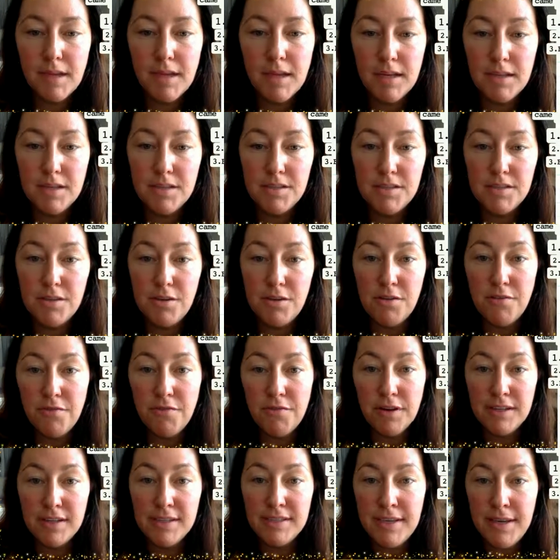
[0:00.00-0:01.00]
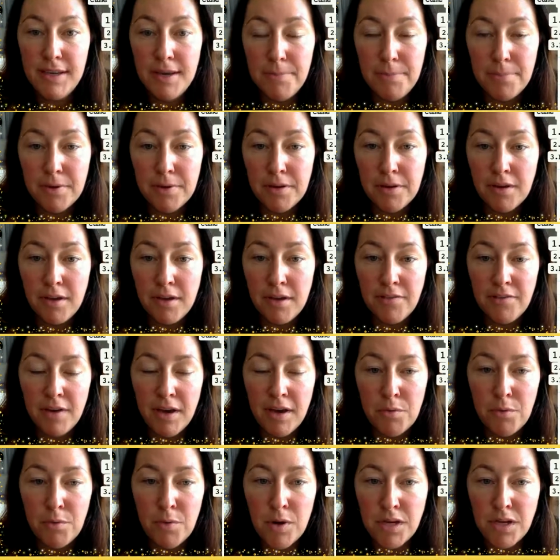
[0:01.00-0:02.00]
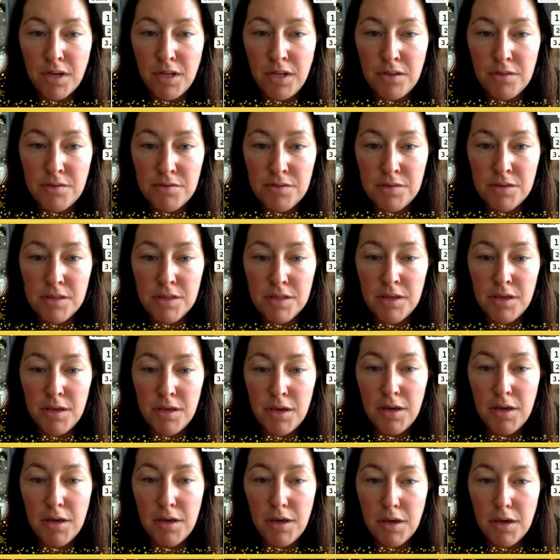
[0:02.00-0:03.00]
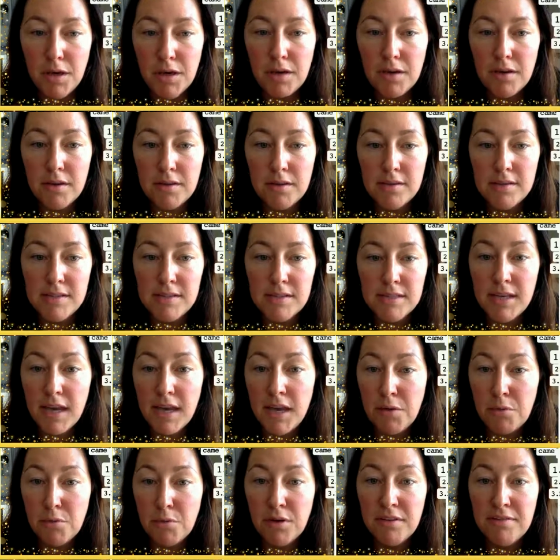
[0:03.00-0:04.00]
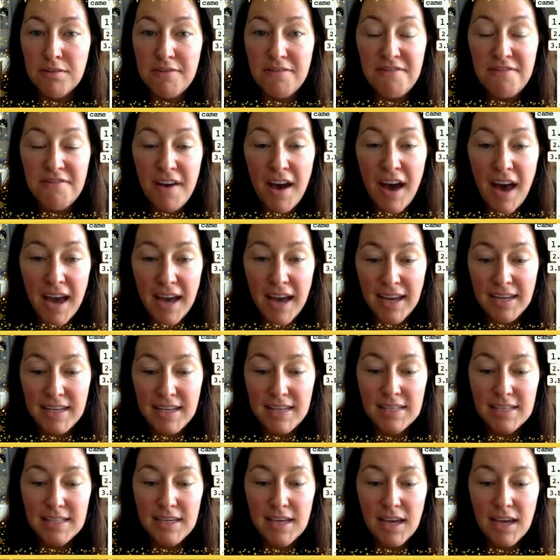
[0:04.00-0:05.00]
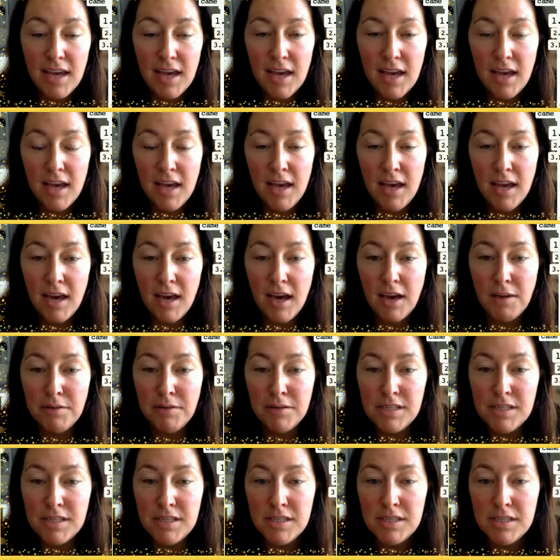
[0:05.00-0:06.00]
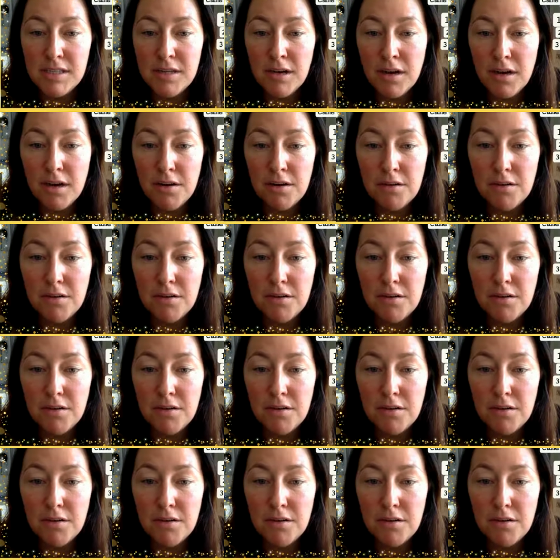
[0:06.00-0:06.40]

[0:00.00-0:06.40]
So for example, if I want to use the sight word find, I would start